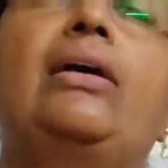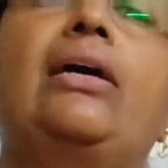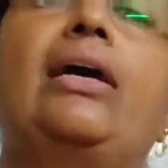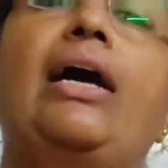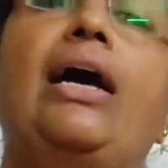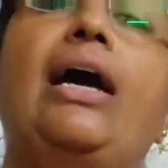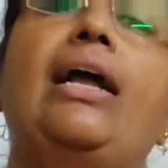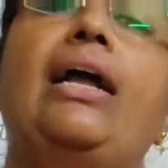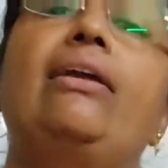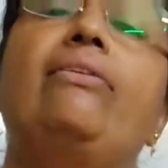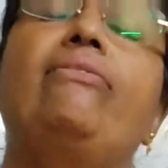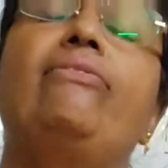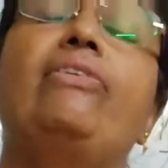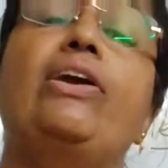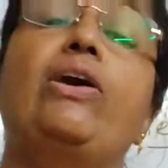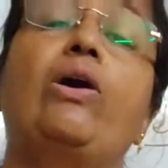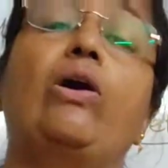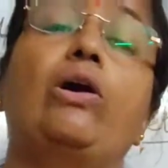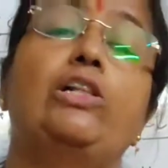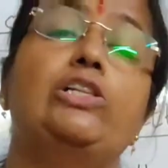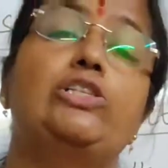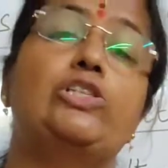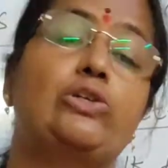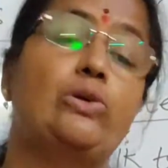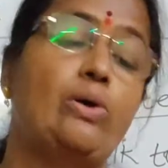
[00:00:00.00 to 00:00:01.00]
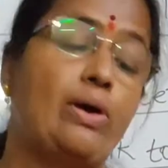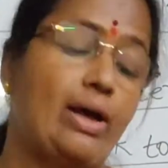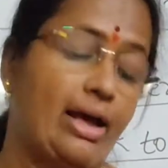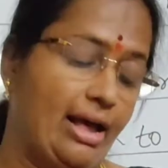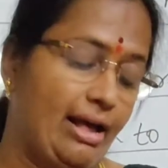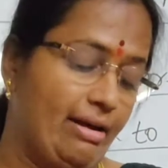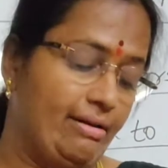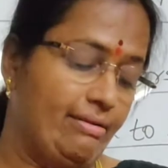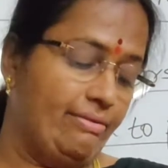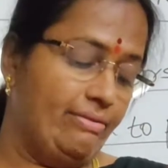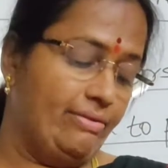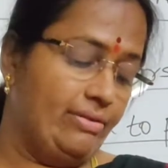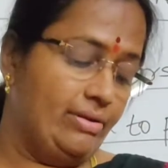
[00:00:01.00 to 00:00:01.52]
And we also
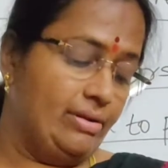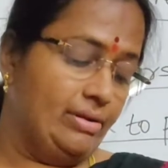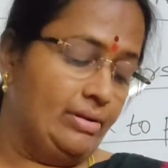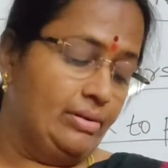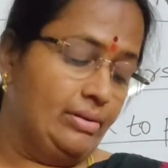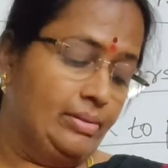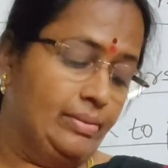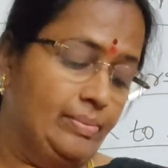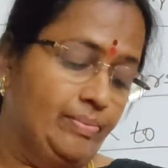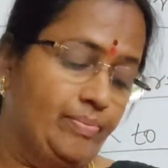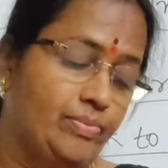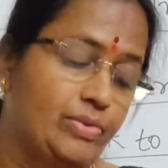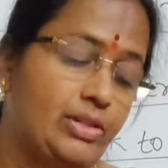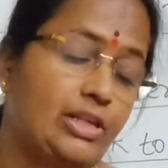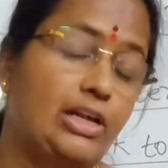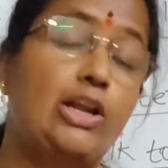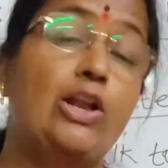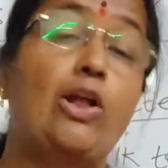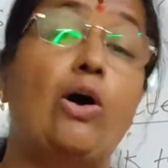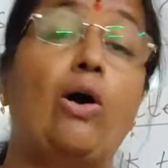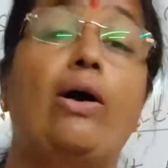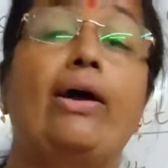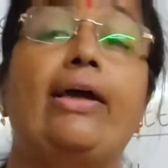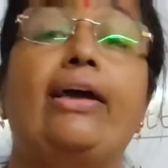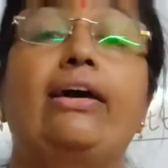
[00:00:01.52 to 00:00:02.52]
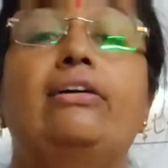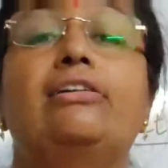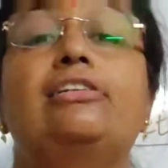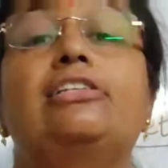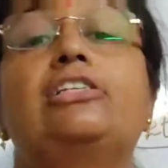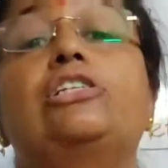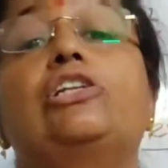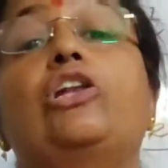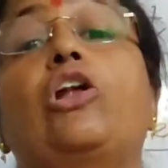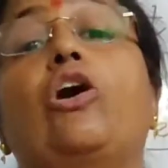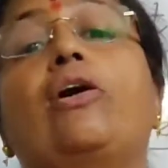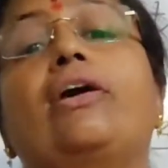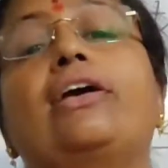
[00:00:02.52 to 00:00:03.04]
have the
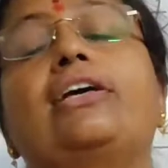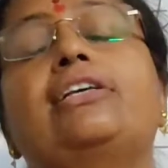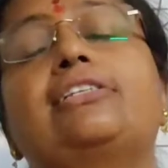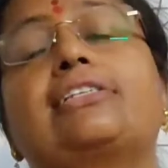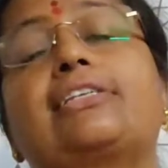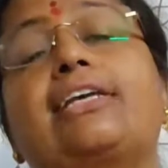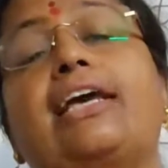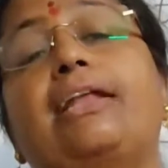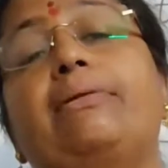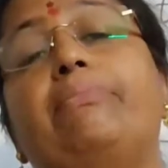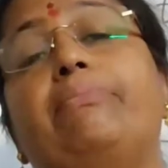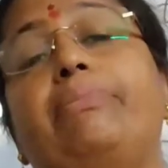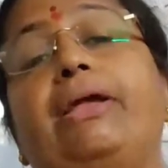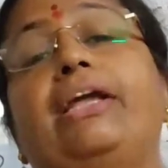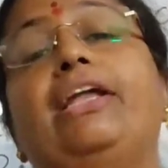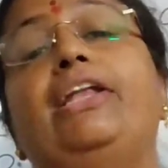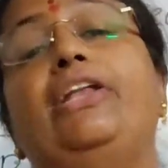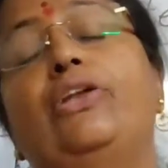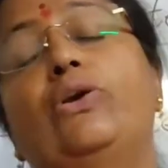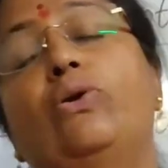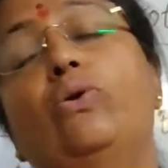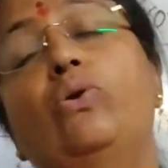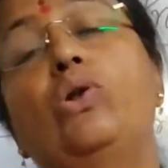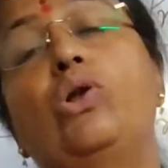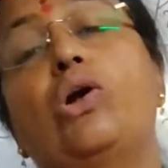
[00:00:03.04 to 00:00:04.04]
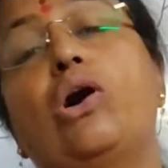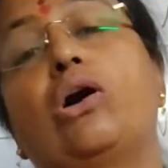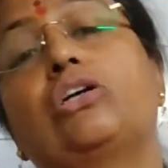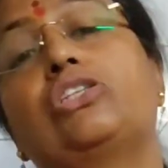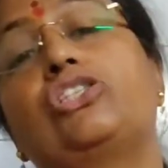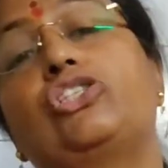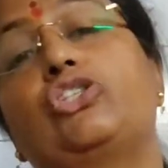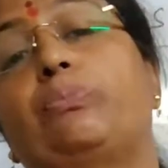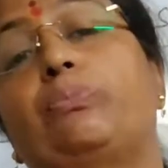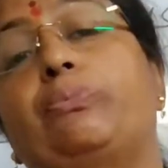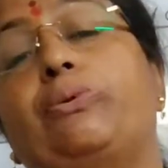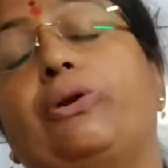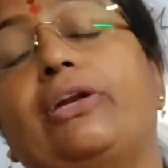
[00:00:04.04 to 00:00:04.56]
lawyers. Lawyers can bring new laws
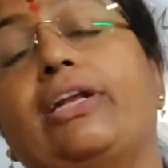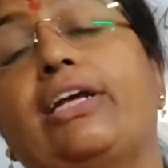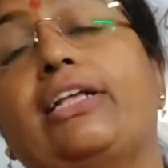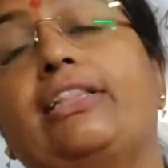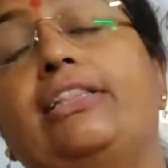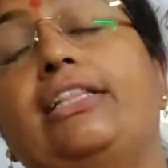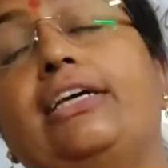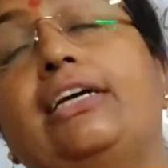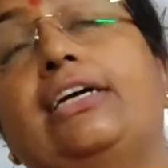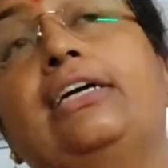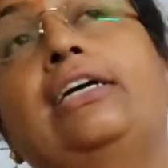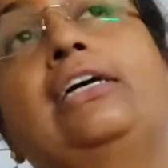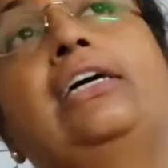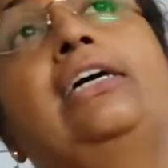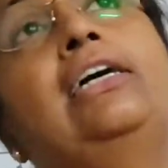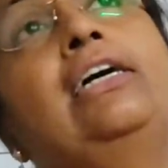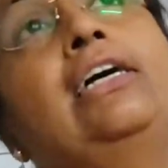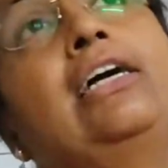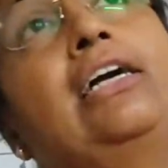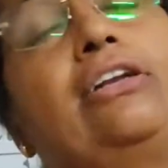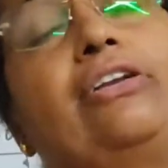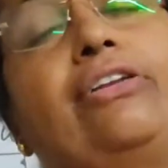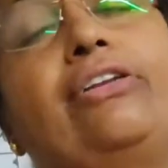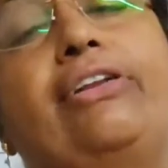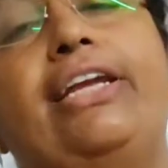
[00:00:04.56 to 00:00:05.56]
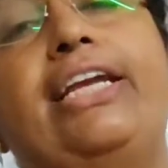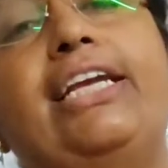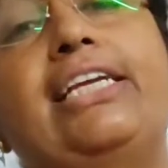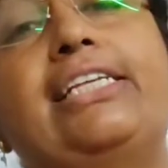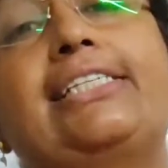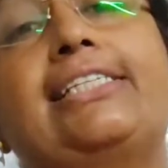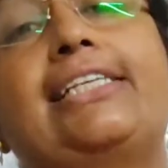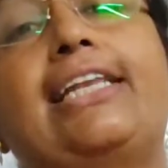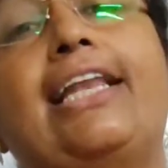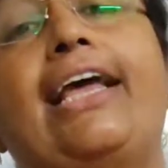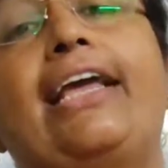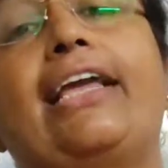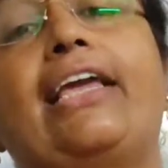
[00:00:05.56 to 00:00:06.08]
to protect the
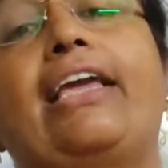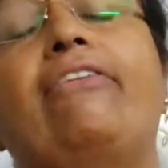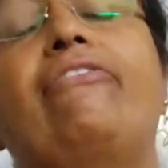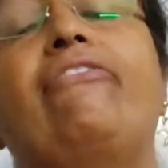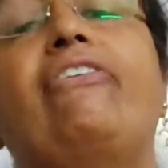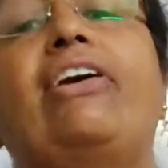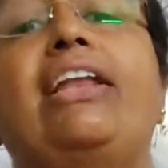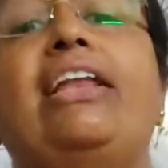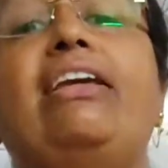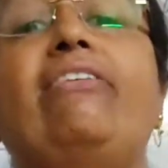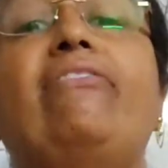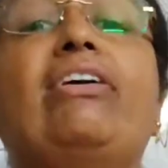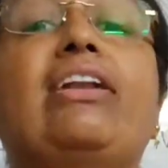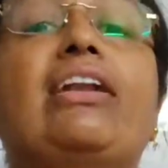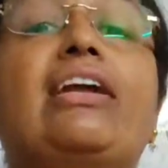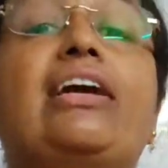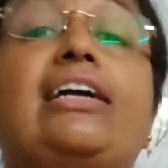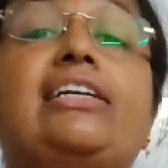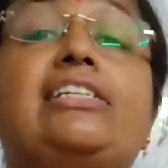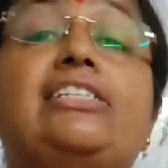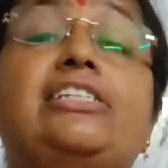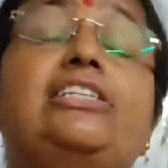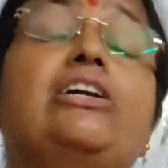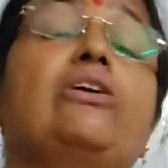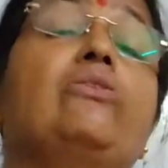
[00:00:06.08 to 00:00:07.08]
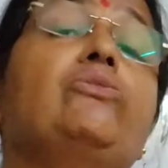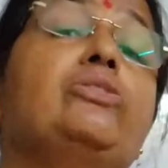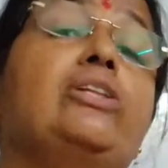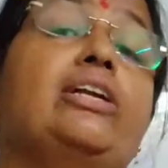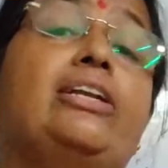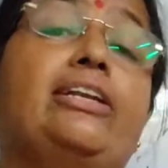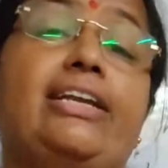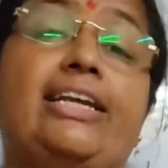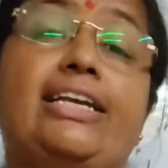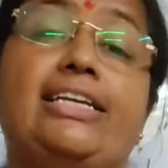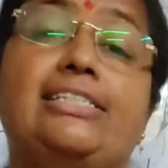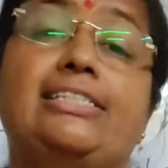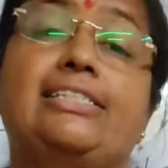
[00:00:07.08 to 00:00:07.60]
trees. Like if anyone cuts down the
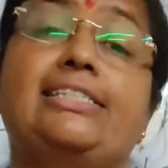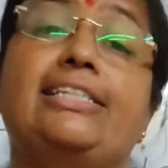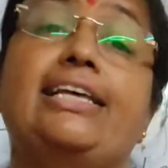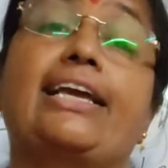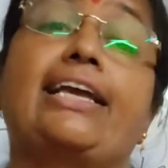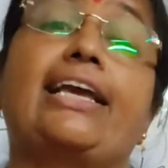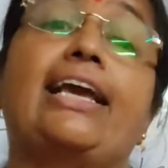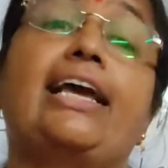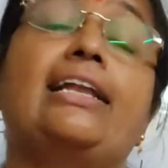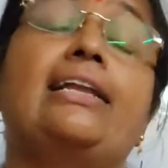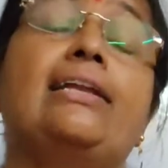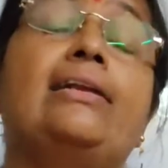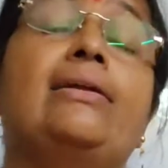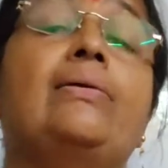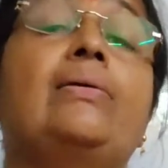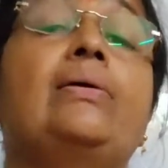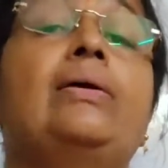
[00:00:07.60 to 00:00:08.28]
trees, they can